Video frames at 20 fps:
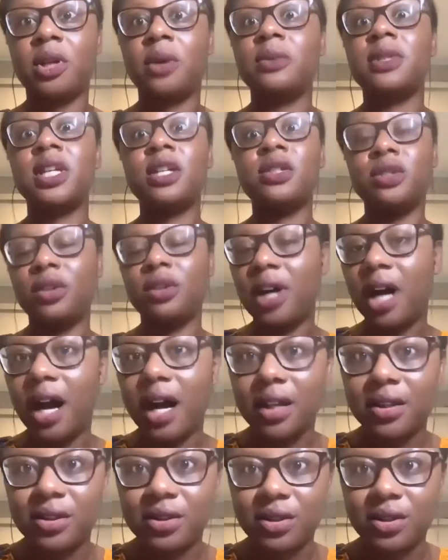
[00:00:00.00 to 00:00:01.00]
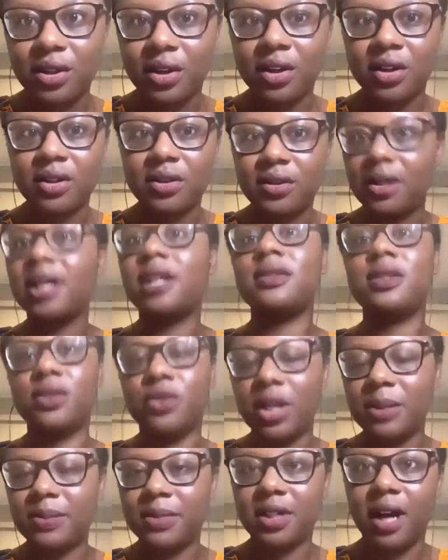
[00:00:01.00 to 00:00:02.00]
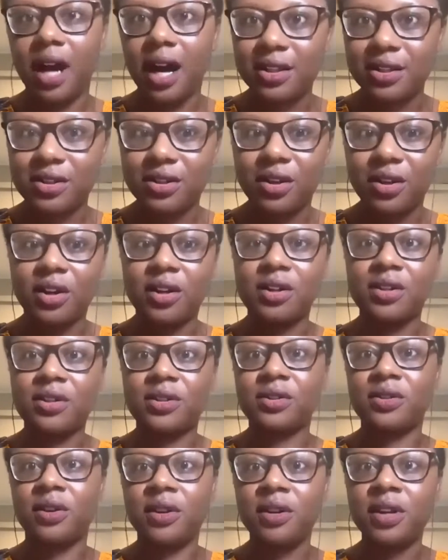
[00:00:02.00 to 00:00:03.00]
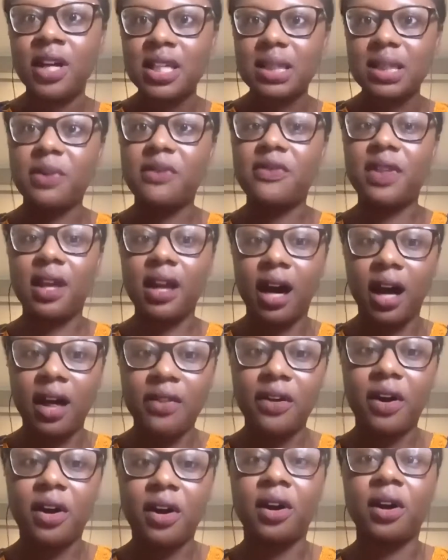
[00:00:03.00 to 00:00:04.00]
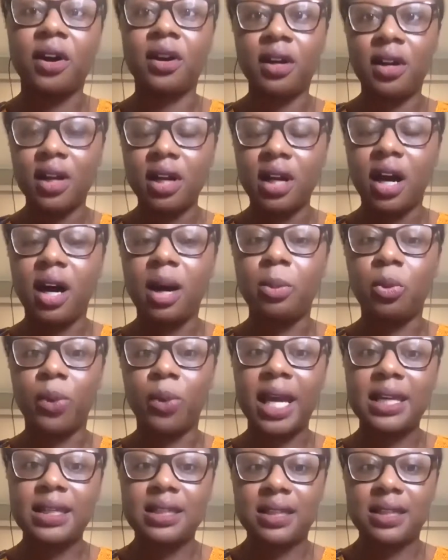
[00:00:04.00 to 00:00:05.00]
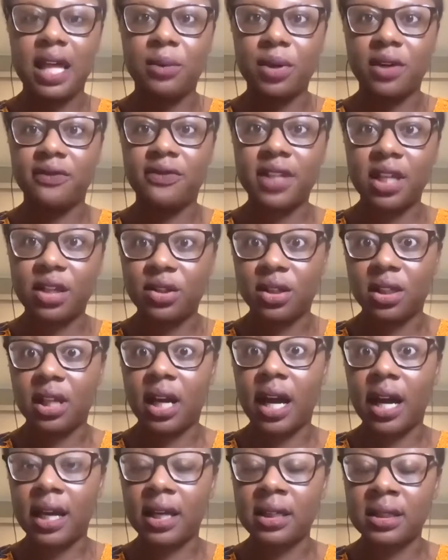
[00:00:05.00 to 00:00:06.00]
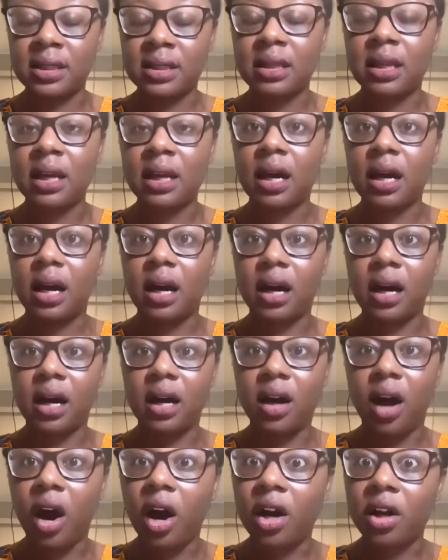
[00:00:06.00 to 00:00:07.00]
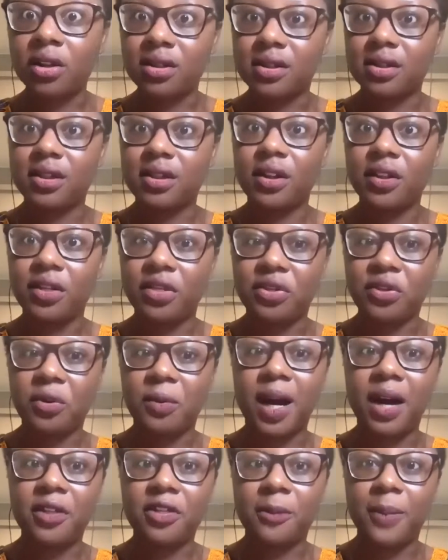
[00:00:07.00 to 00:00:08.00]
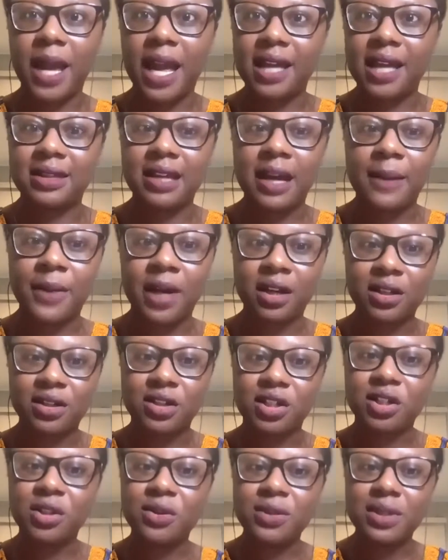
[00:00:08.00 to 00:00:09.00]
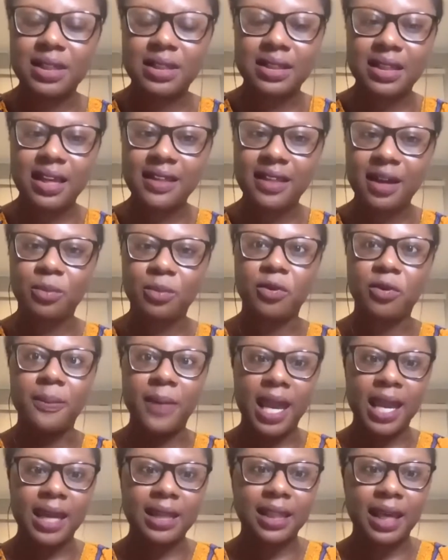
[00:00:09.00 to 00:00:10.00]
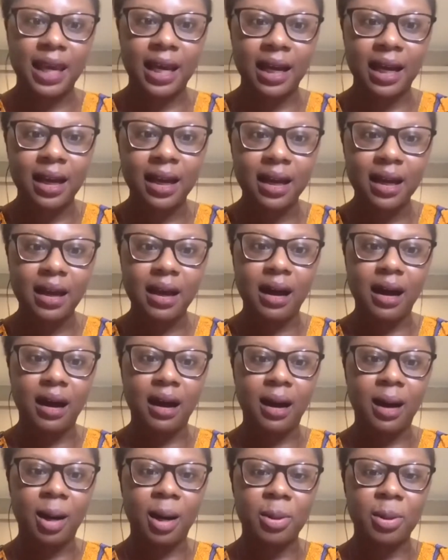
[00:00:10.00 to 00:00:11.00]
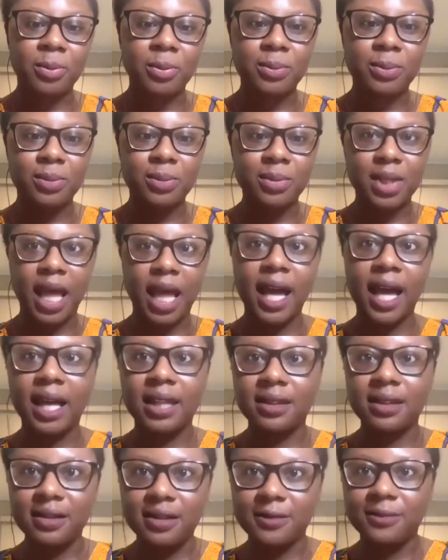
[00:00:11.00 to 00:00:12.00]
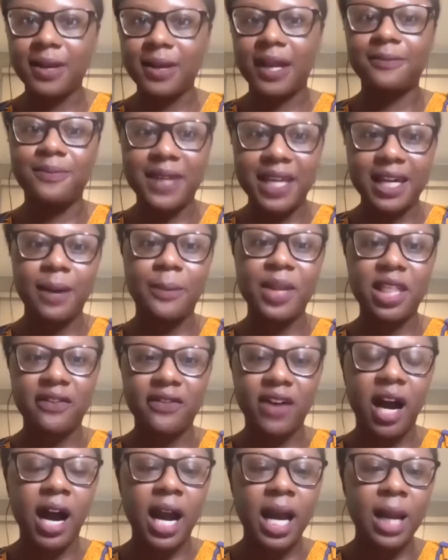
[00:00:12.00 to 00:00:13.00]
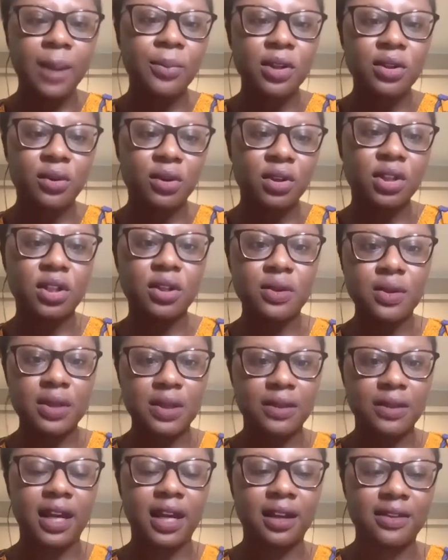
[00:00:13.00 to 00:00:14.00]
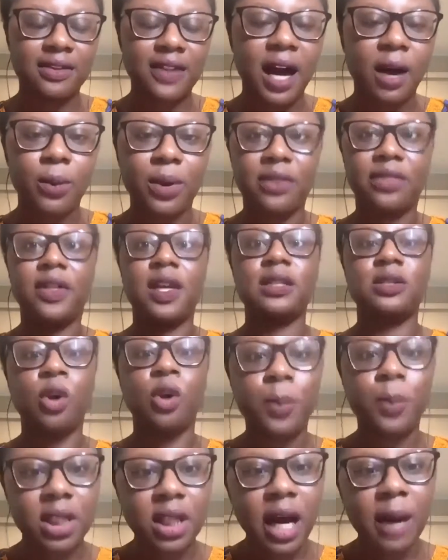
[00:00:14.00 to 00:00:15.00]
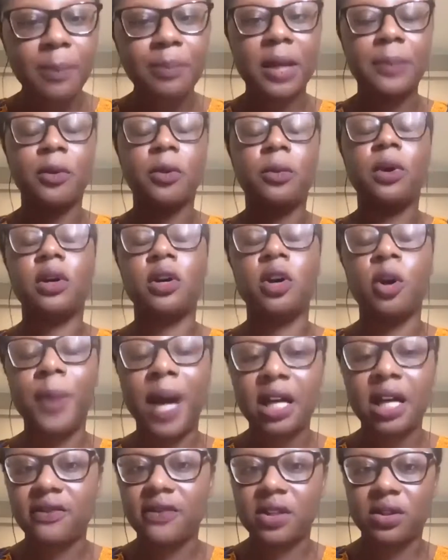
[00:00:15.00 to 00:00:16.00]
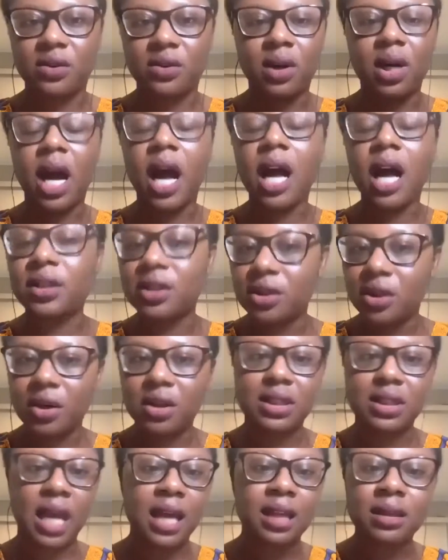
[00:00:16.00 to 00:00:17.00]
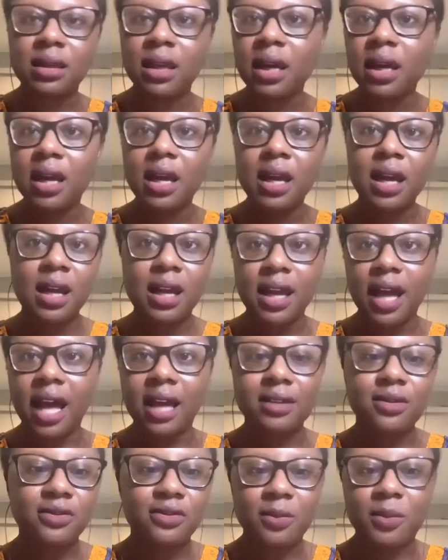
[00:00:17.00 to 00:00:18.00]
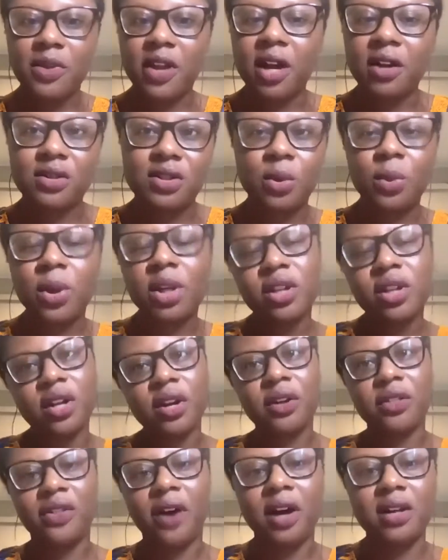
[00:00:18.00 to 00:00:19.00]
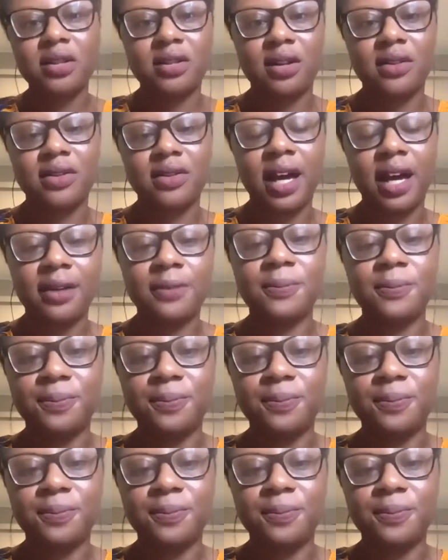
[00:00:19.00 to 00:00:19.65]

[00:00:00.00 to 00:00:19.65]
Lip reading: digital streamed concerts, or some of the other ways that we've digitized art throughout the pandemic, do you see them remaining and being a bit of a hybrid, or do you think that when things open up, people will go back to physical concerts and from there? So what are your thoughts on that?